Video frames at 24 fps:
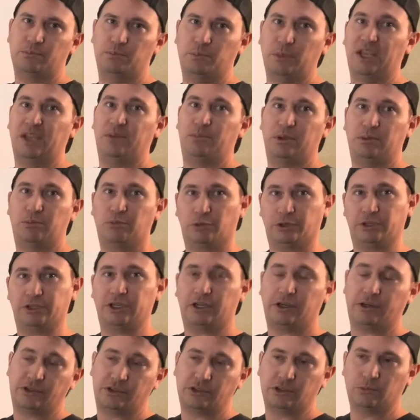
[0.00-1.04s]
maybe
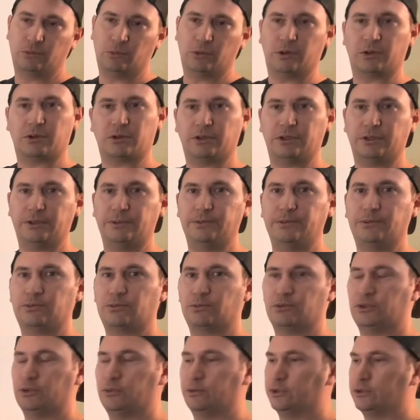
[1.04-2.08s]
production workloads
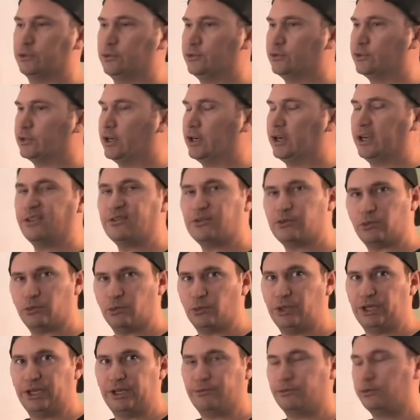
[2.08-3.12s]
to reduce cost or
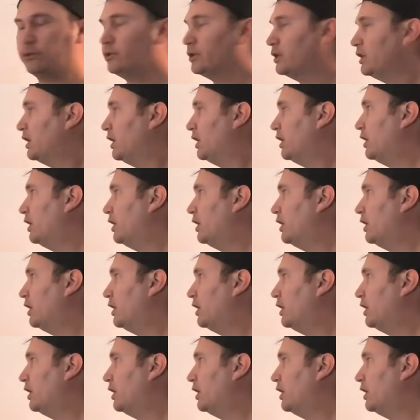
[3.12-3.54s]
whatever,